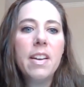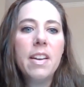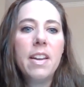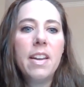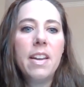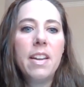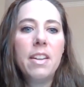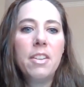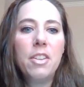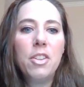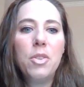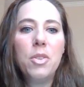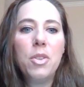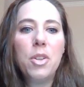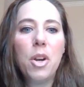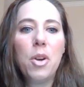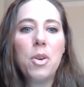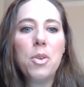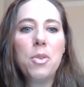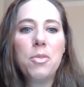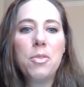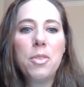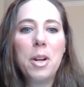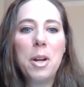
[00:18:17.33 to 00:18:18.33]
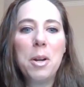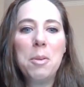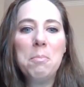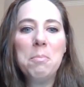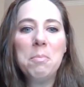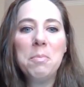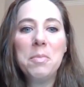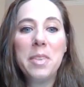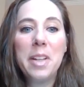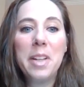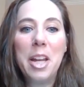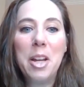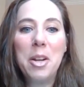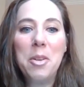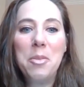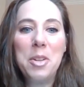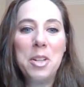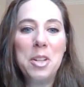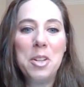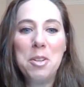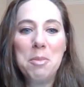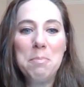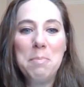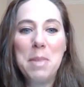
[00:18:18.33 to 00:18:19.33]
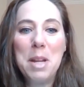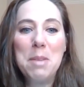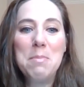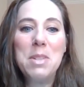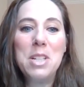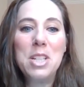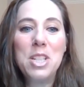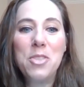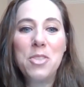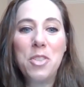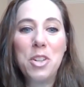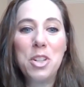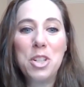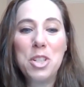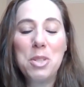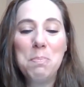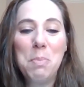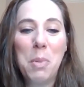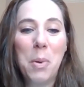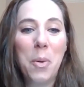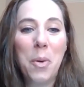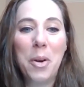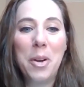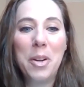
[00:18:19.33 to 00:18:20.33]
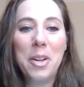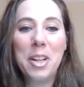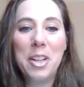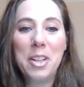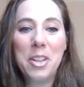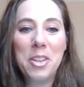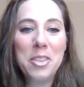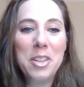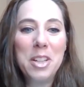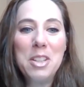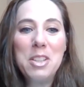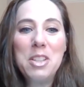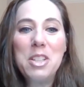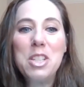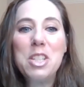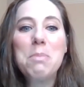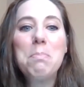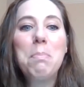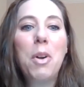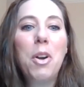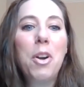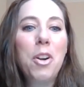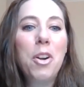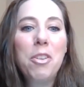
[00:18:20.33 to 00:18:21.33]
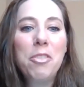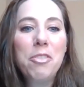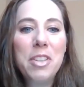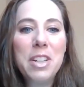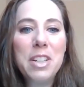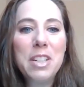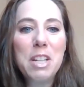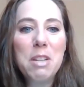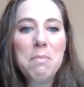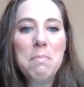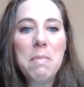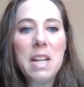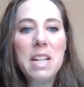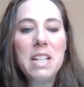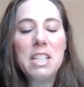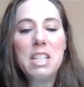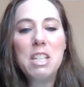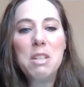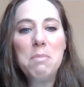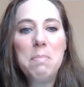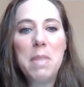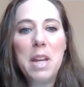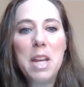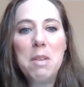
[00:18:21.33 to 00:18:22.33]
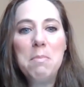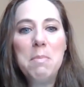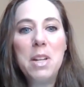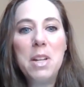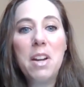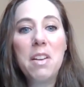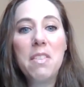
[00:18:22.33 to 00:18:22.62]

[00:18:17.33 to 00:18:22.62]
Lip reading: And you go from like when your baby's first born and you're like this perfect, amazing baby.